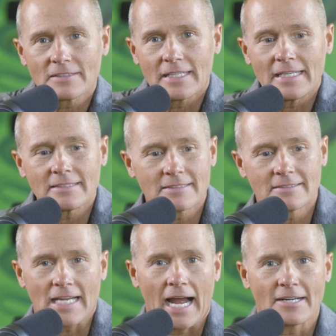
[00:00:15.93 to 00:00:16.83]
land.
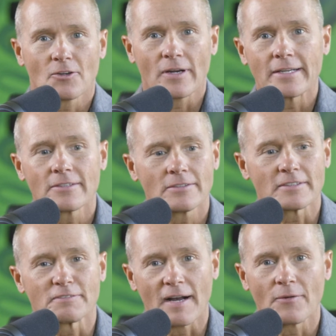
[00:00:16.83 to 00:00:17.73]
Todd Crandall,
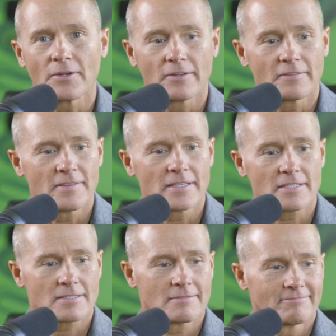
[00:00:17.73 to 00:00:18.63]
the founder of
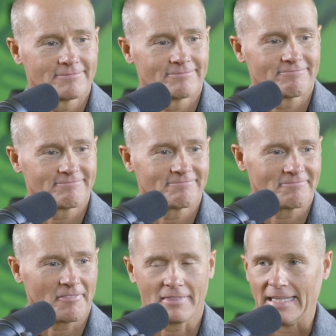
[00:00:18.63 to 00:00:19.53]
this
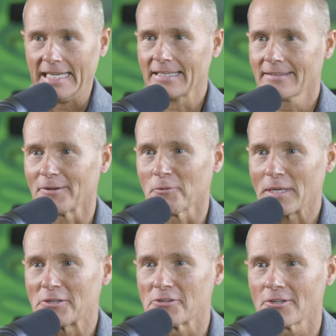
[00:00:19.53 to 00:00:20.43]
thing that
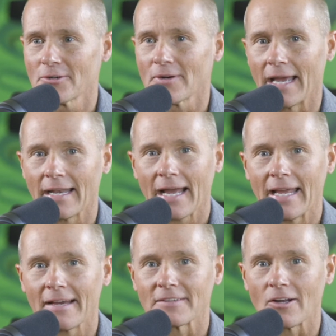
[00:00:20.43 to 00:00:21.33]
we do, and I
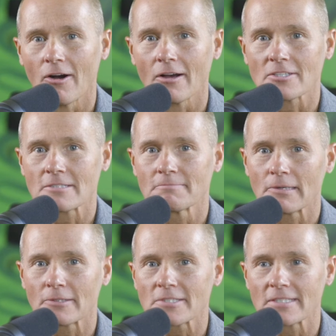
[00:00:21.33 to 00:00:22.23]
have an awesome
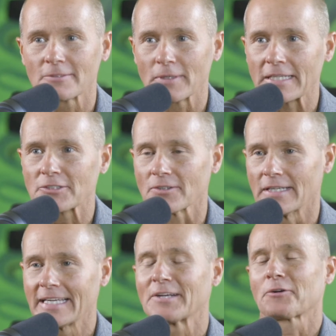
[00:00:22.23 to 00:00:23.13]
person, Rachel
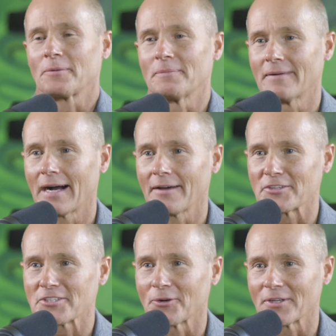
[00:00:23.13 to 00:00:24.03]
Ingram, on the
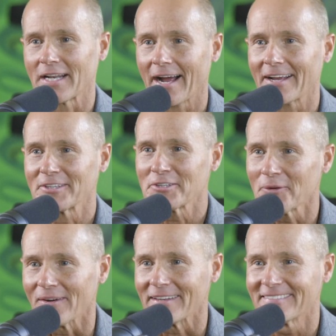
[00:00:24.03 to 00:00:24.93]
show today. How you
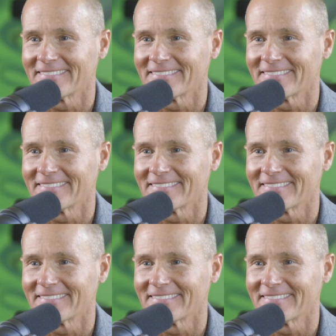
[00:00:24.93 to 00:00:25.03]
doing?